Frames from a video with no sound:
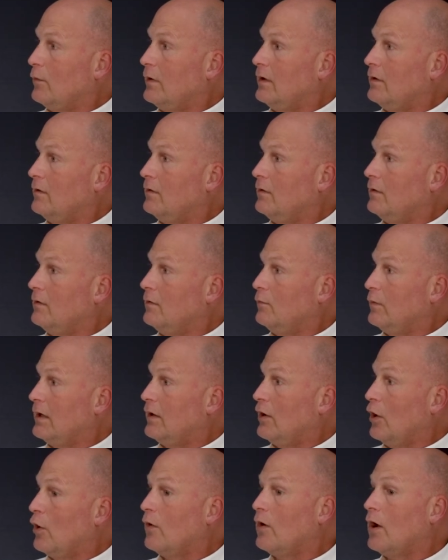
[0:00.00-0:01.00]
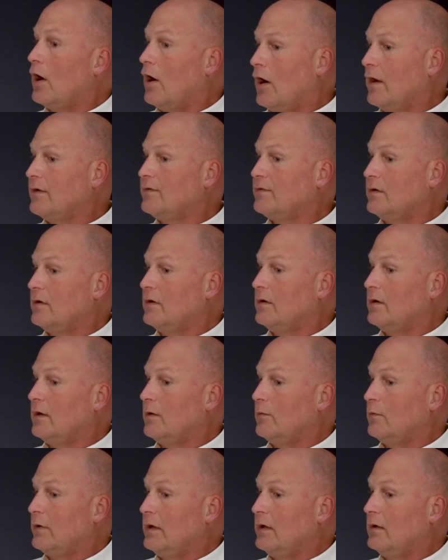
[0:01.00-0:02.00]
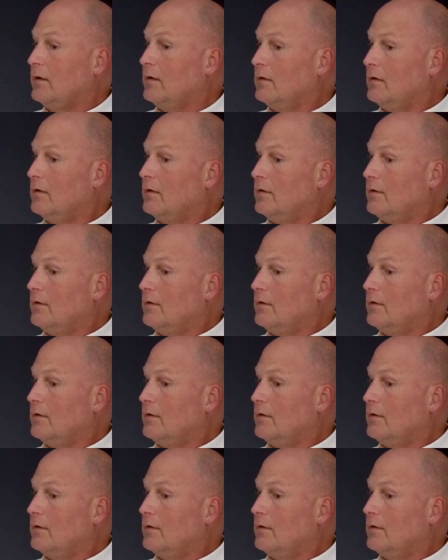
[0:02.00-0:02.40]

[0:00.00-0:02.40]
we go to Austin and we